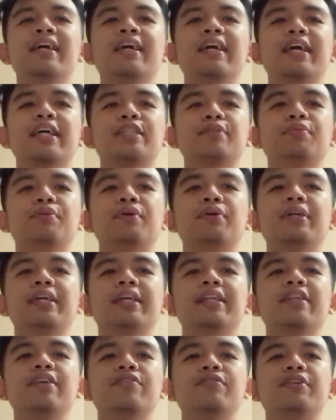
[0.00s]

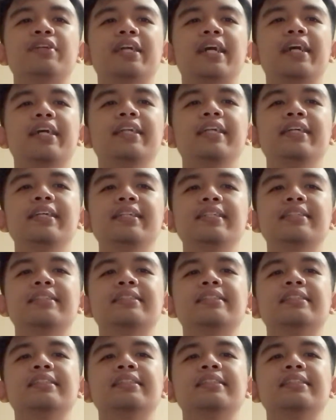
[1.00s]
exploring different ideas.